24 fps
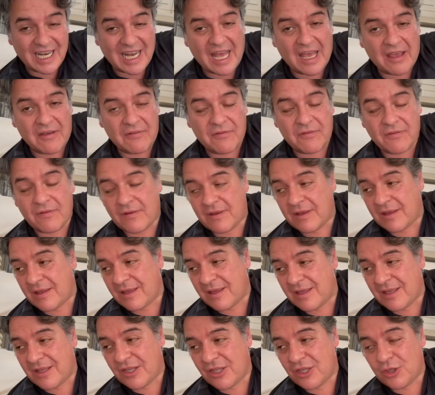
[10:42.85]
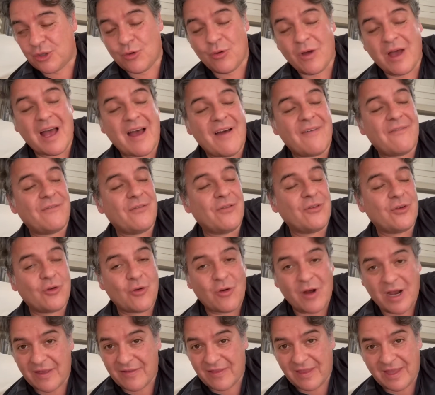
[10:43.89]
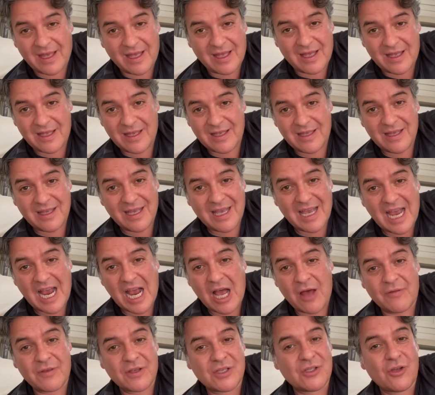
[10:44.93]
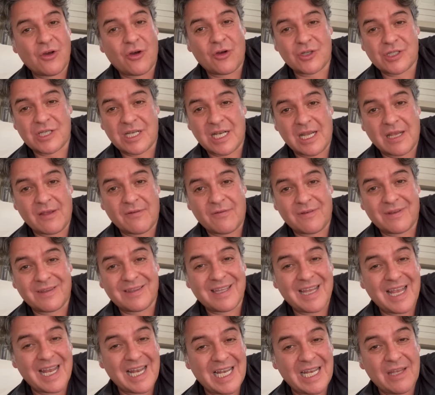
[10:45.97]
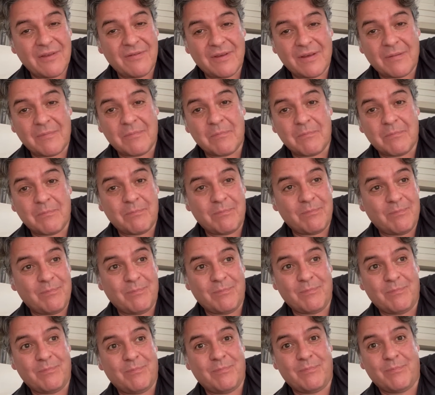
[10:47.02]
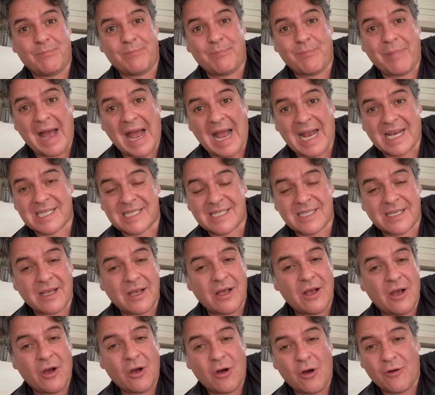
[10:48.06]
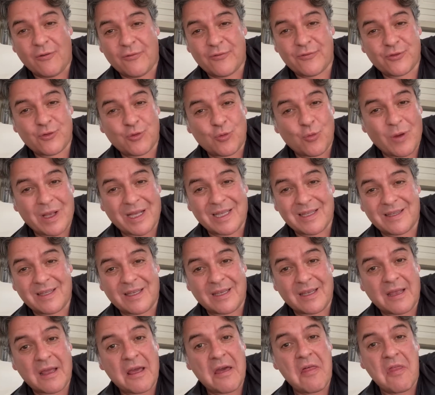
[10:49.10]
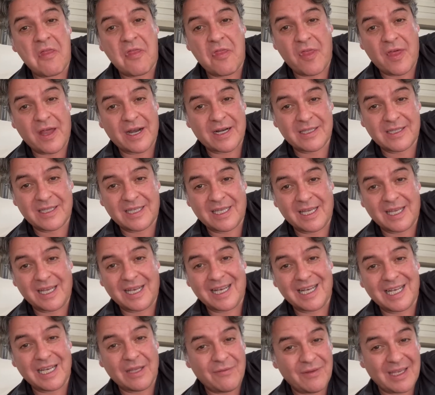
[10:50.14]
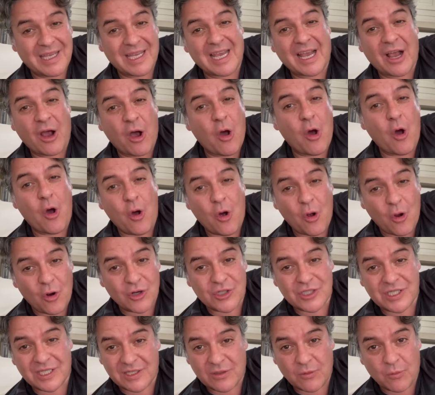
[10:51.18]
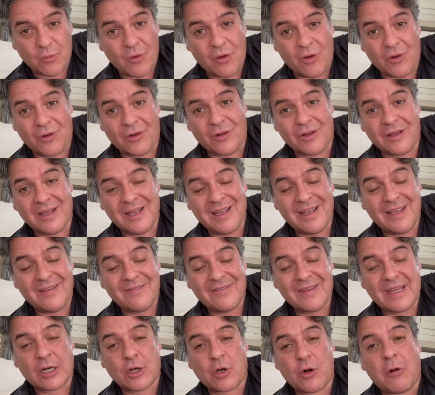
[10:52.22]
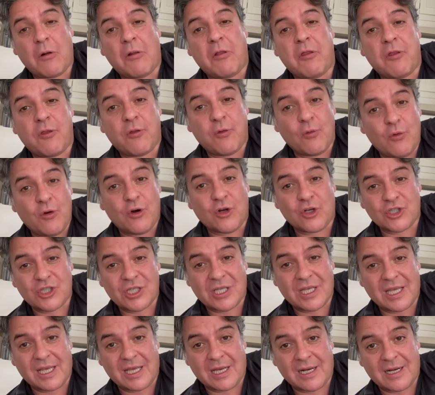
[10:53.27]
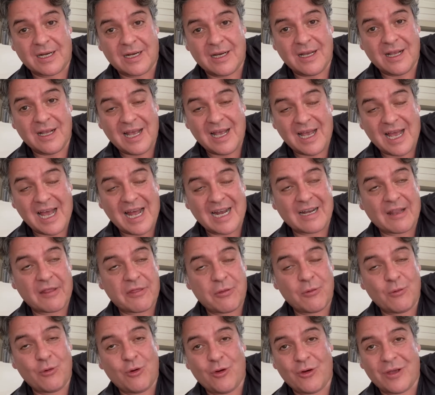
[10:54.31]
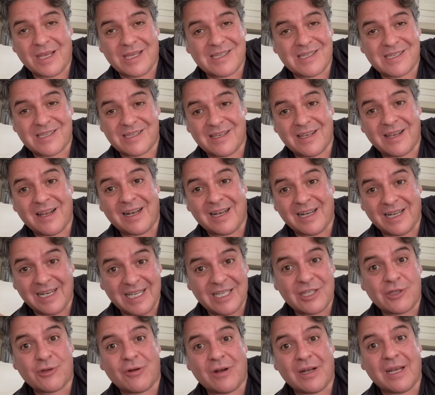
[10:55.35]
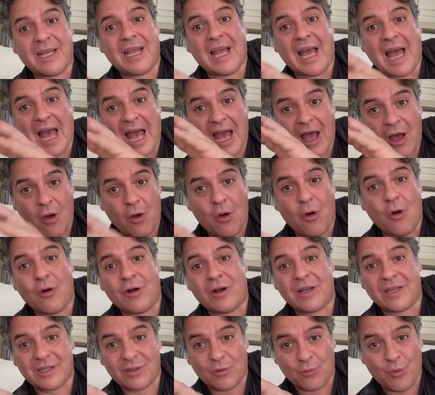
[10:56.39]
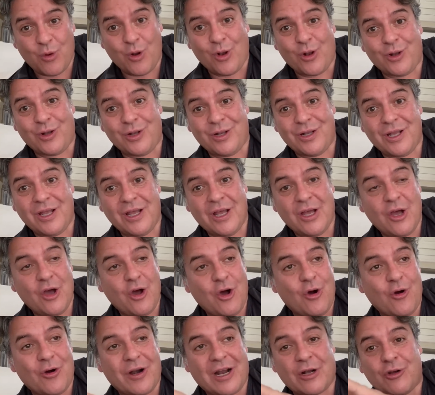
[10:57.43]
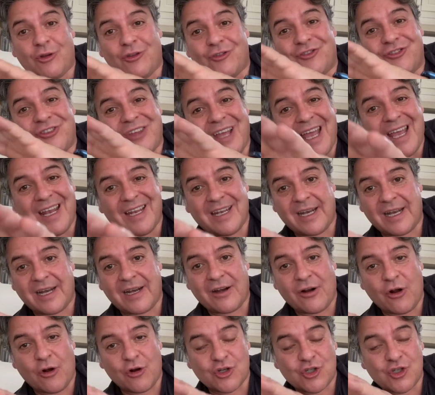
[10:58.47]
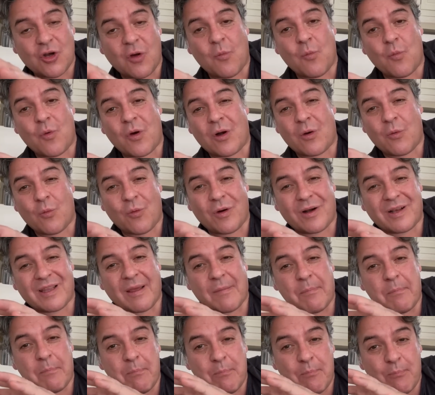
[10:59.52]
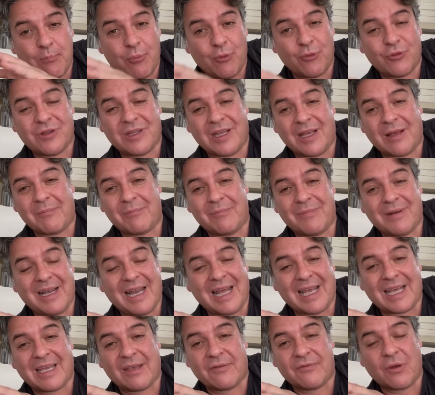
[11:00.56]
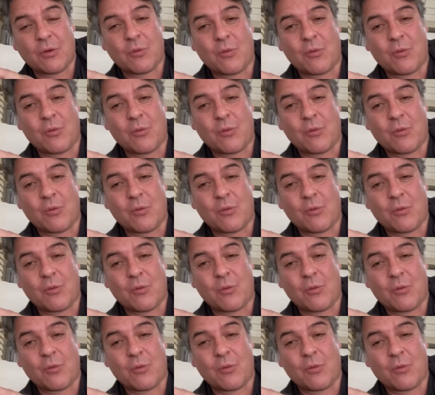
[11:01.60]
life. You have no idea how these dogs live. They live in packs of 20, 30, living in holes in the wall. They're called thulos here. And a thulo is literally a hole in the wall or a container or somewhere where they put them, like if they